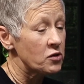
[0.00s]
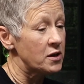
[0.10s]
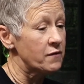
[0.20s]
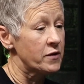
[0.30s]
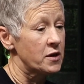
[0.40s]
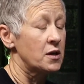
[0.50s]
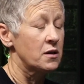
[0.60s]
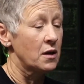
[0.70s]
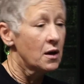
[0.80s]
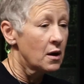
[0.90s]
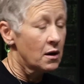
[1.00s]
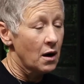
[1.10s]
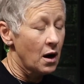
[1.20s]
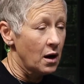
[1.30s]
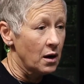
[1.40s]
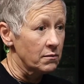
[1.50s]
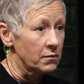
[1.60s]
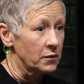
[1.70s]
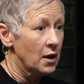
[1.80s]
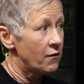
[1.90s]
different
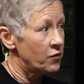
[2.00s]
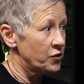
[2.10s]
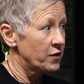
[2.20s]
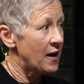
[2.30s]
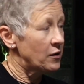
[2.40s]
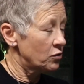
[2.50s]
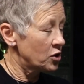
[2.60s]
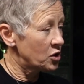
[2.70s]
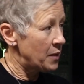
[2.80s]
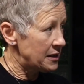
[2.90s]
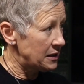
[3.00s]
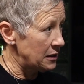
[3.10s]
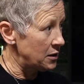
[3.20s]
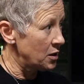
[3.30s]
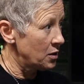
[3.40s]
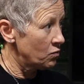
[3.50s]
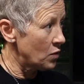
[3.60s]
levels of outdoor spaces.